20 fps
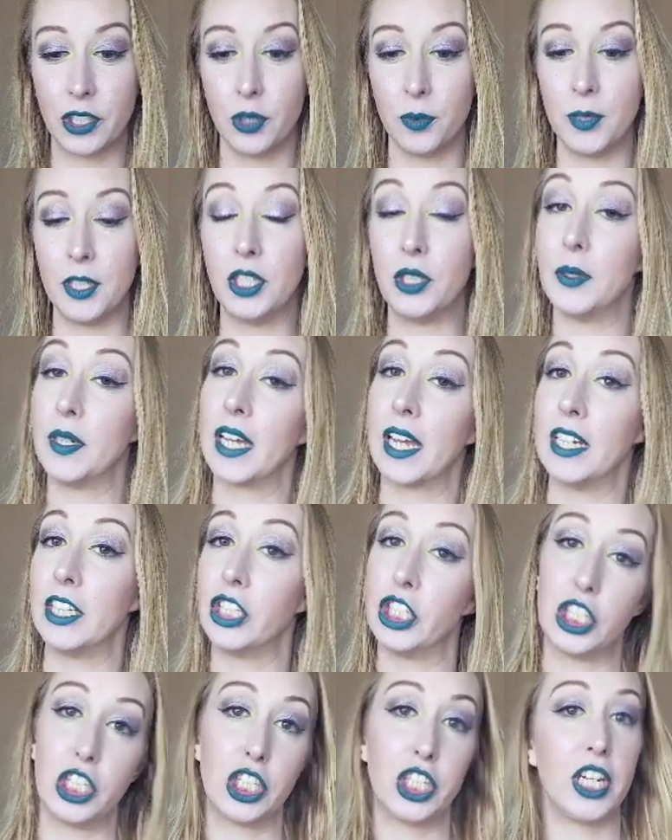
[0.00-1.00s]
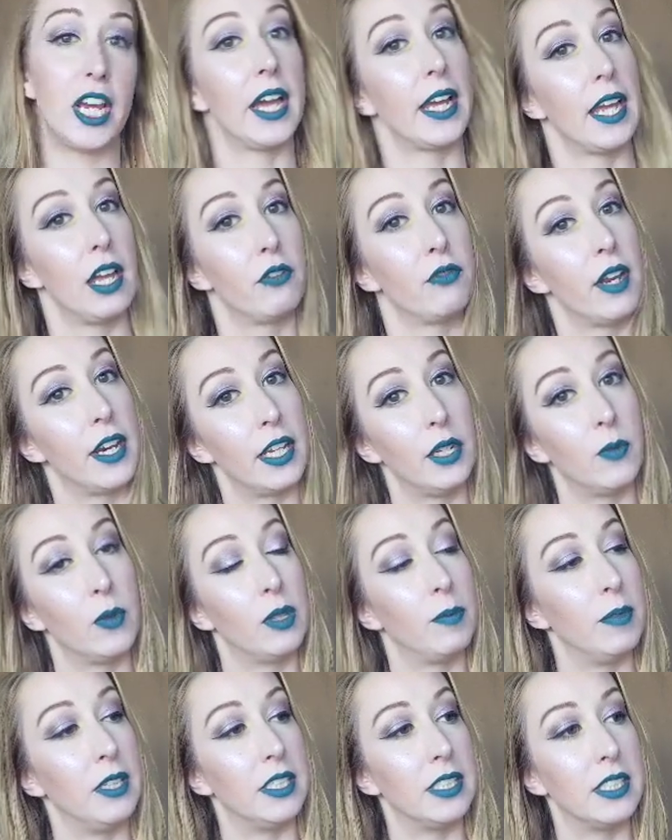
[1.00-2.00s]
to be doing a chit chat get ready
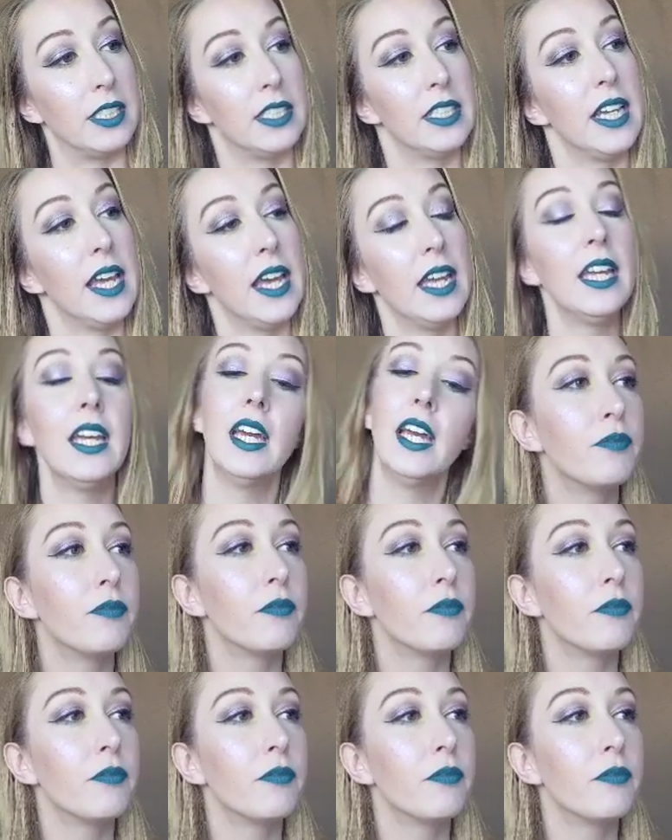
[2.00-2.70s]
with me today.